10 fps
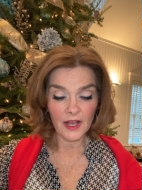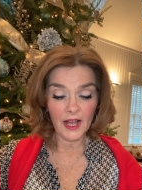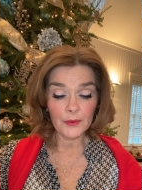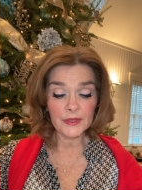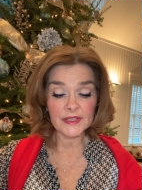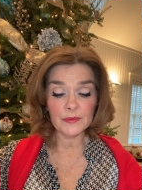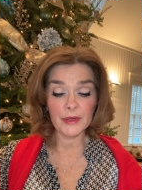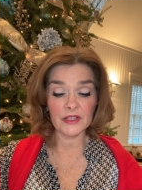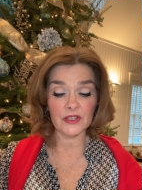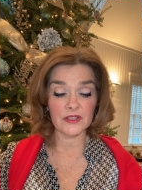I want to
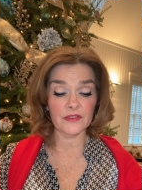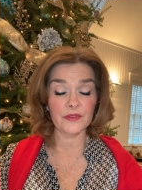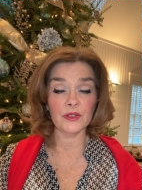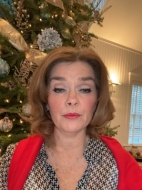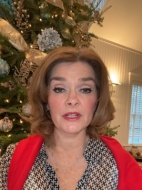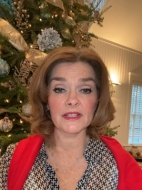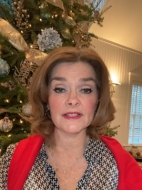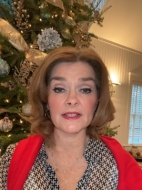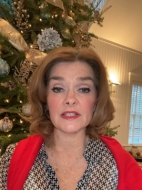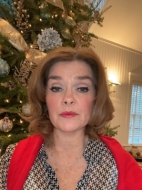spend just a few
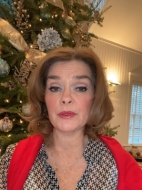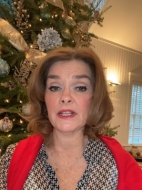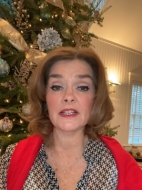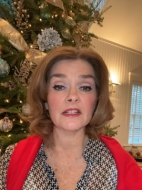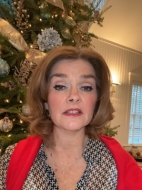minutes explaining